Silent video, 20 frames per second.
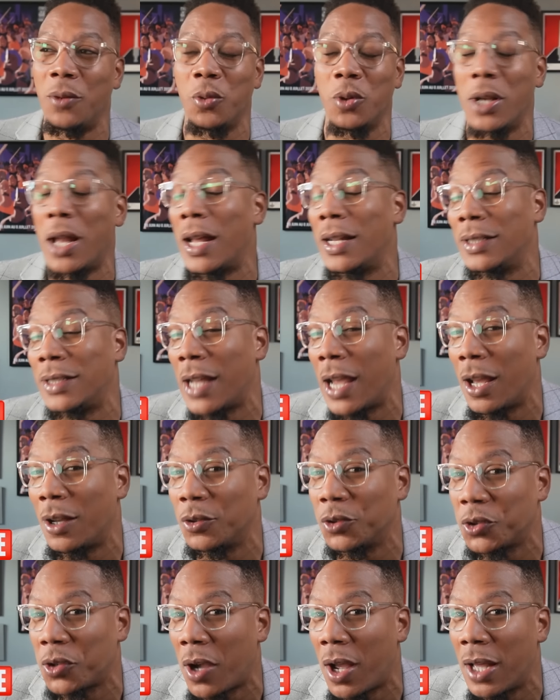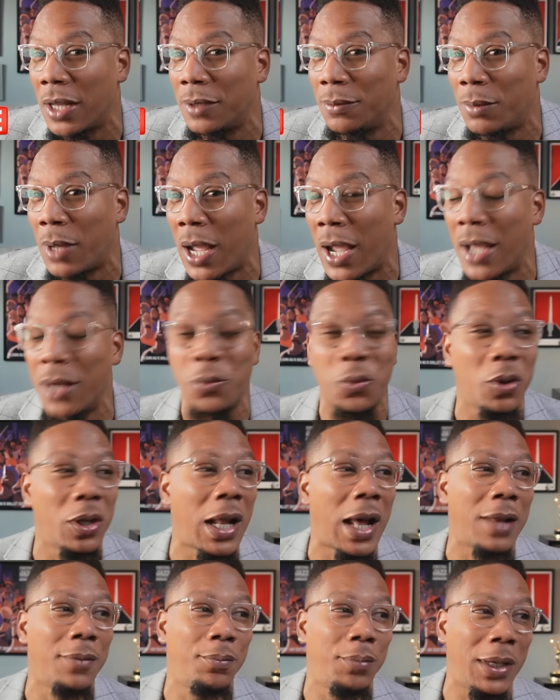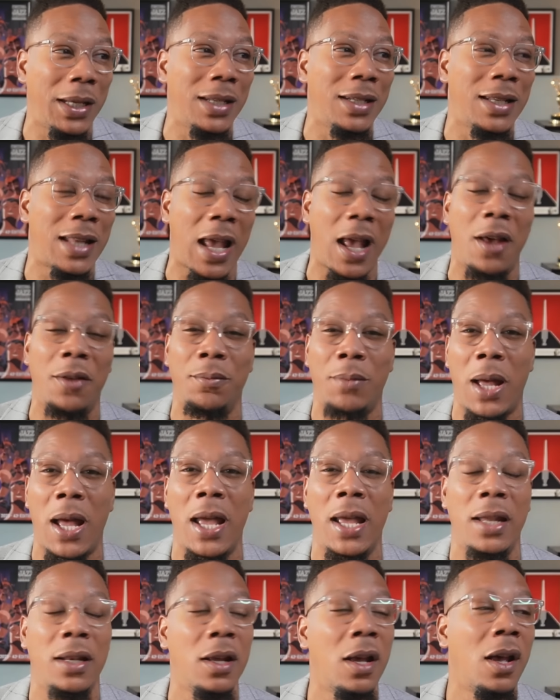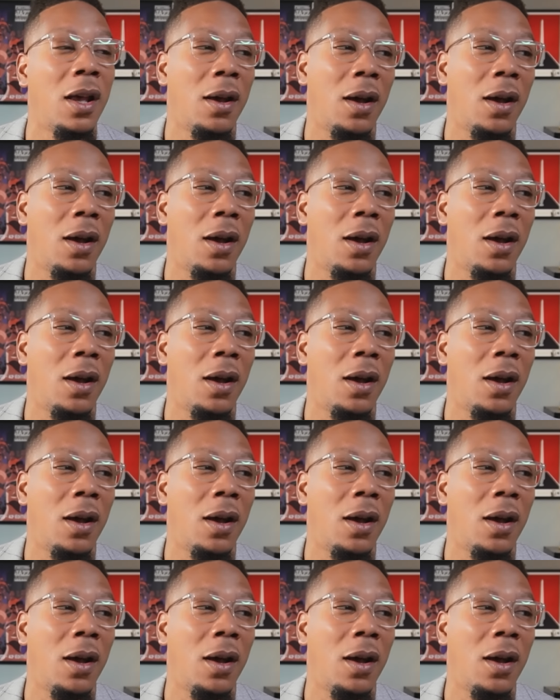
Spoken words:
We're not downtrodden by it. We're not beaten down by it.